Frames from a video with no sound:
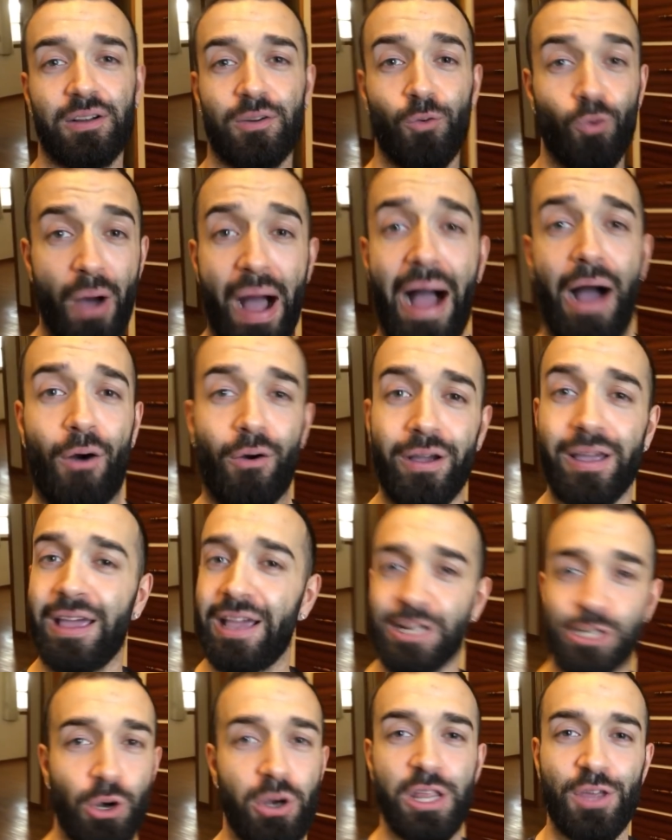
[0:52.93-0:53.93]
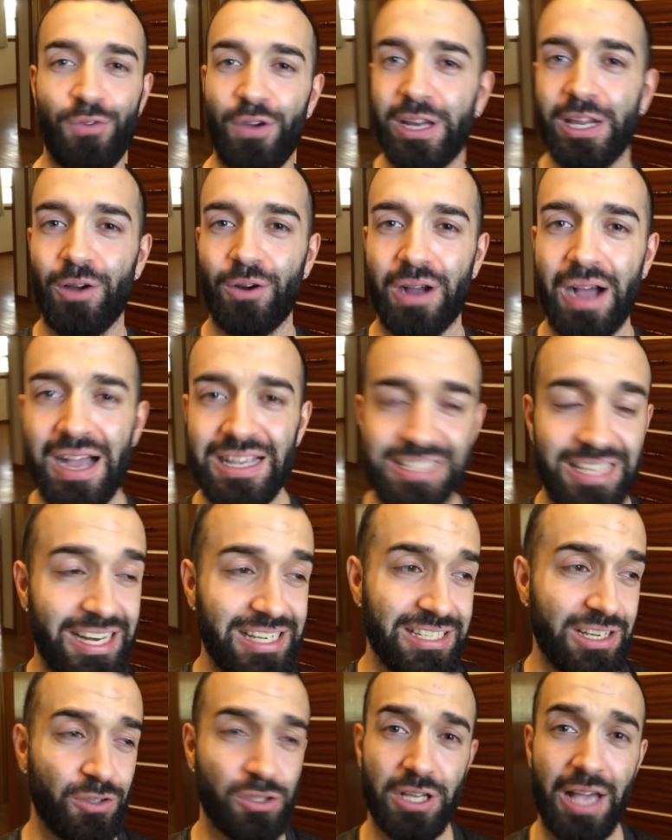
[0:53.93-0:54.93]
Wow, enjoy the video, guys. It,
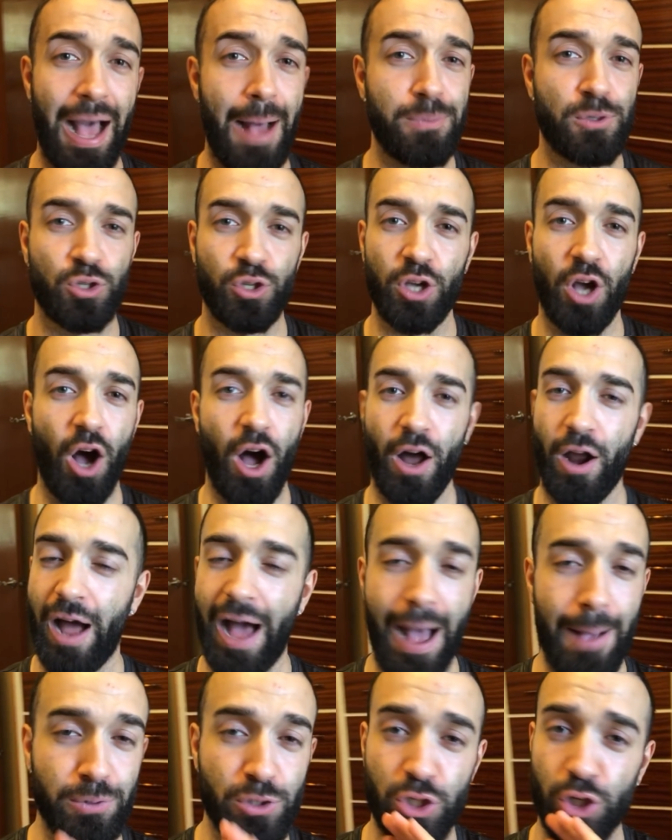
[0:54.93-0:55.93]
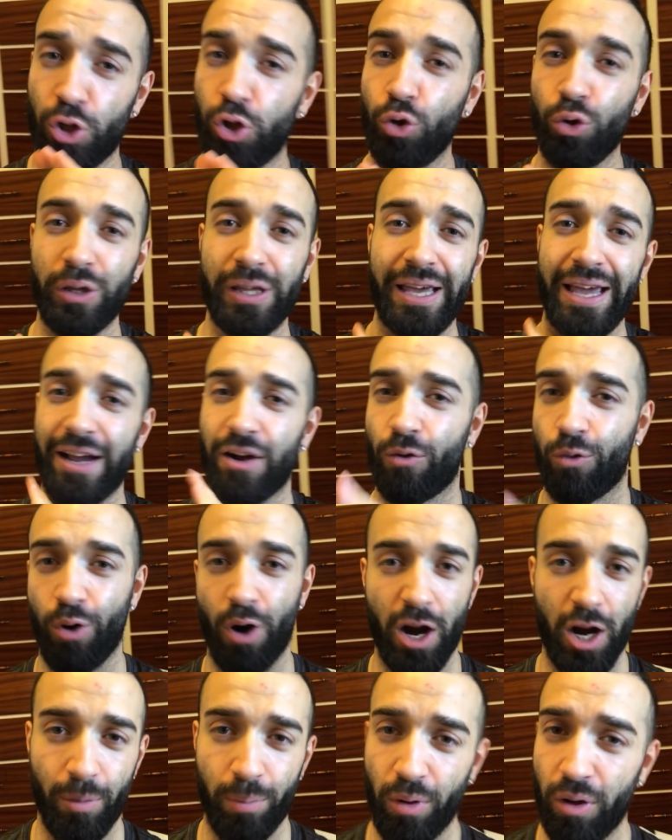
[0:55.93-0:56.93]
is, it was absolutely, absolutely
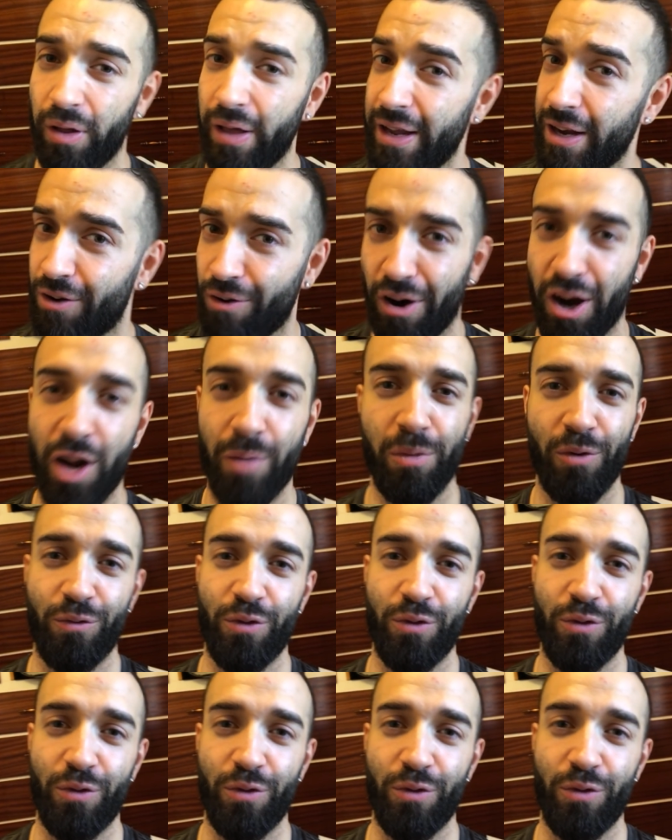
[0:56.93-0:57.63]
incredible, incredible